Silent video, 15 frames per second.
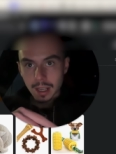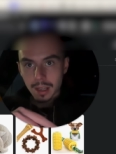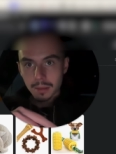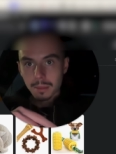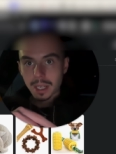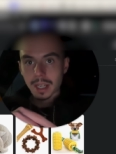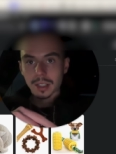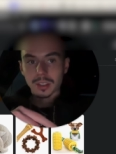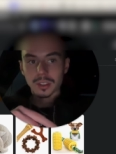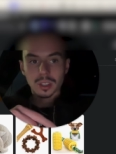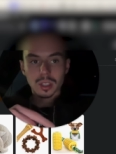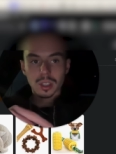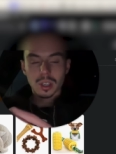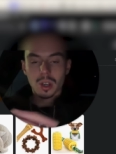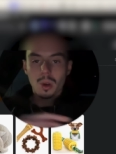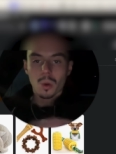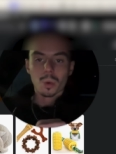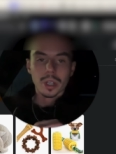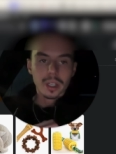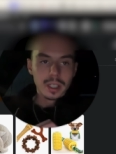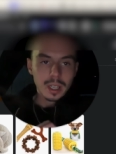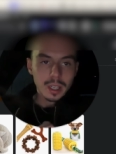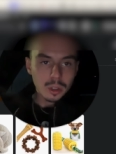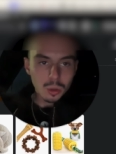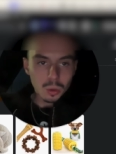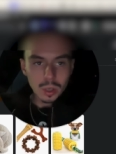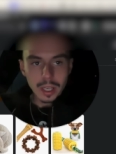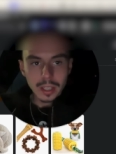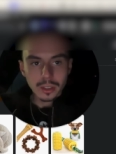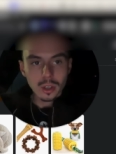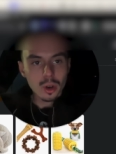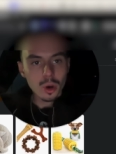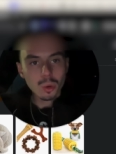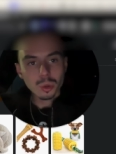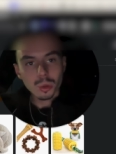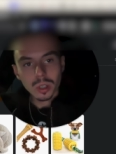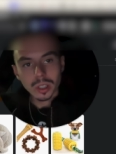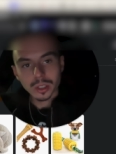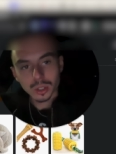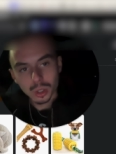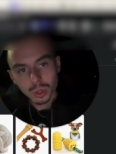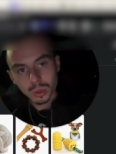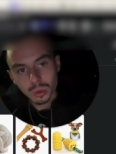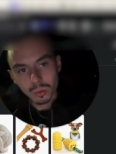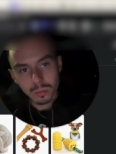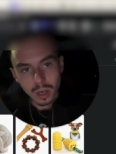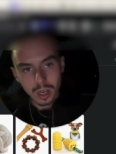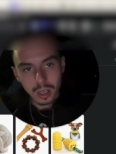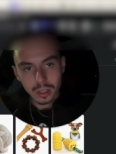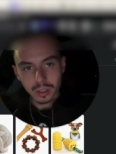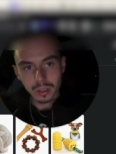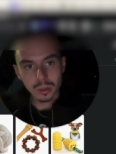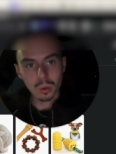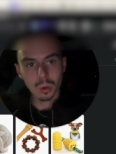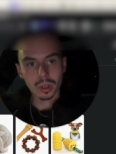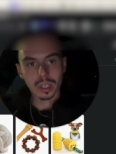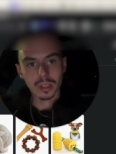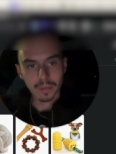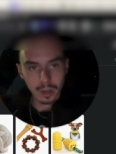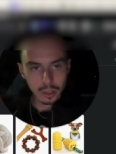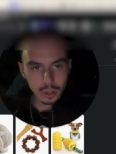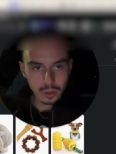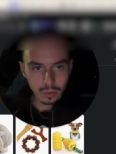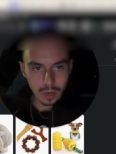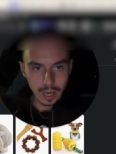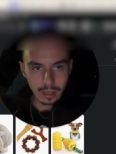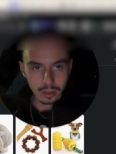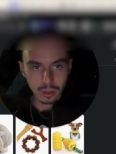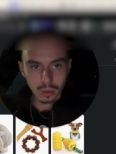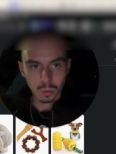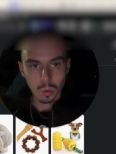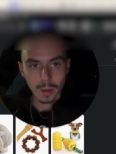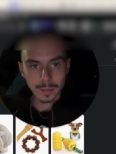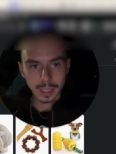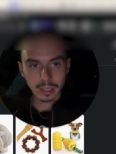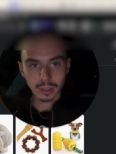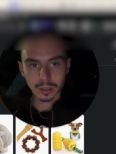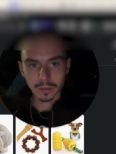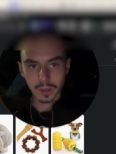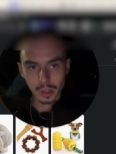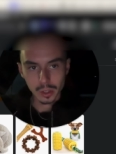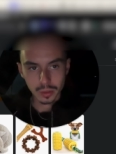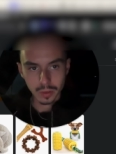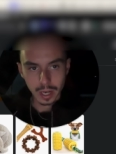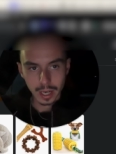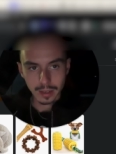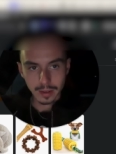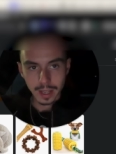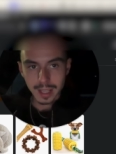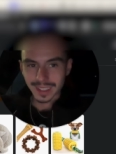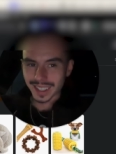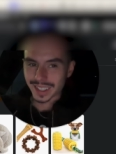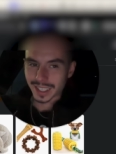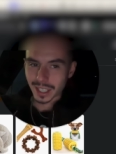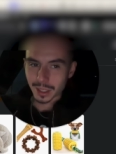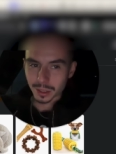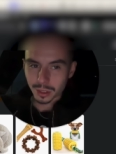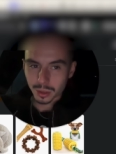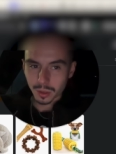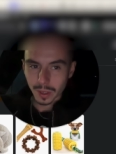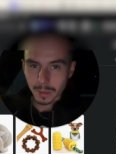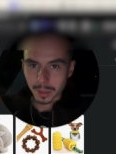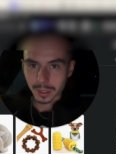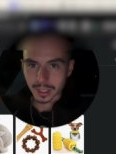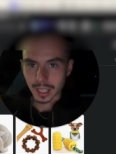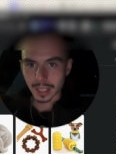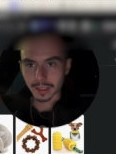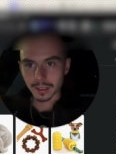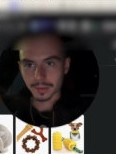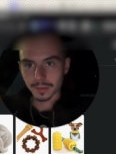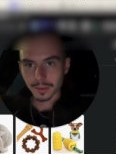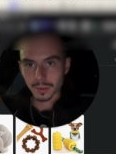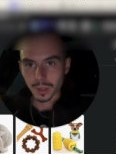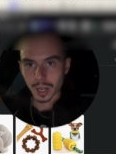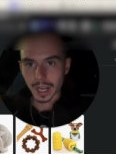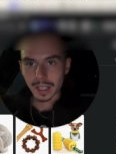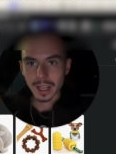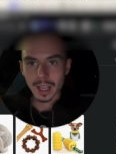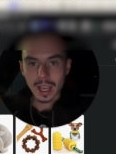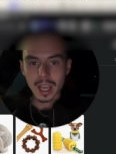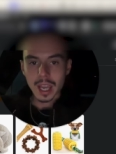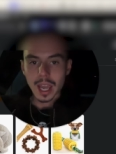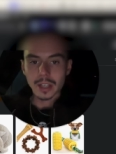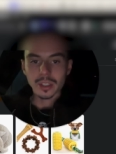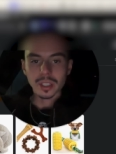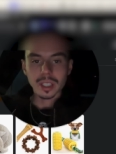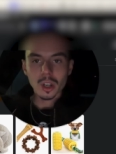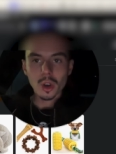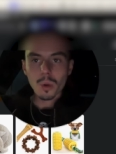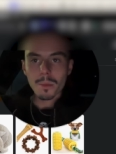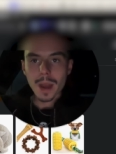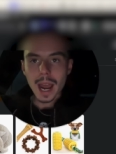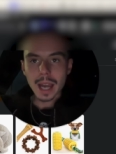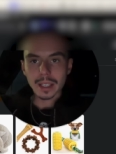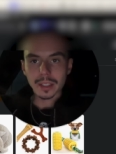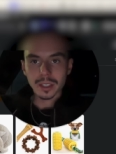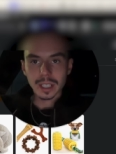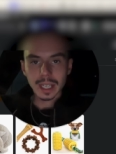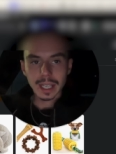because what you're going to do is you're going to assume your conversion rate, your website conversion rate. Let's say it's 3%, right? And you're going to go back and you're going